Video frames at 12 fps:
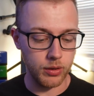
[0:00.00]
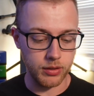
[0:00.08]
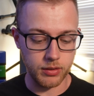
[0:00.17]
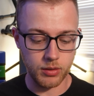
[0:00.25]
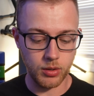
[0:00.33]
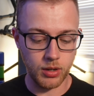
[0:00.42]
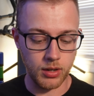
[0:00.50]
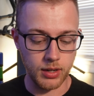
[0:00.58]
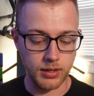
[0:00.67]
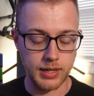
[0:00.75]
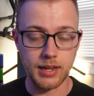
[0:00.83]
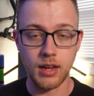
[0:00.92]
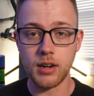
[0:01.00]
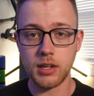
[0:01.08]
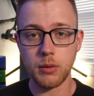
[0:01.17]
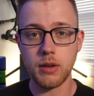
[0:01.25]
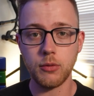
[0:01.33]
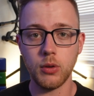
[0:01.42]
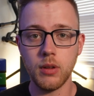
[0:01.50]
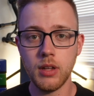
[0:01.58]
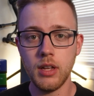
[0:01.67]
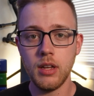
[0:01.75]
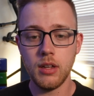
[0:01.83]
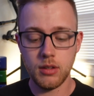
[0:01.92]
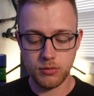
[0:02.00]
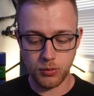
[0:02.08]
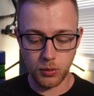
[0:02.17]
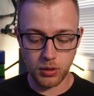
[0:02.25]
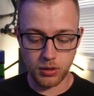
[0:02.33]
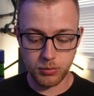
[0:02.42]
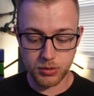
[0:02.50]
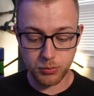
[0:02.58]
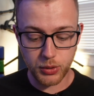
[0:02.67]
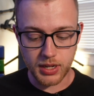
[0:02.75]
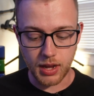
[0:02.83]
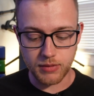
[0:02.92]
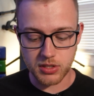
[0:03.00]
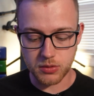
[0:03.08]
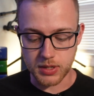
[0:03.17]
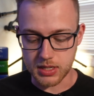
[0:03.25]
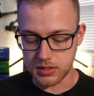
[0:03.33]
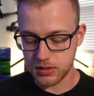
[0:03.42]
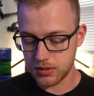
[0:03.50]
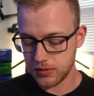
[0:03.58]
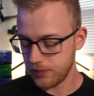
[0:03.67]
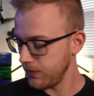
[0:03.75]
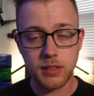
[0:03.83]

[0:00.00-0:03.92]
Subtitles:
important on a hunting rifle for some pretty obvious reasons.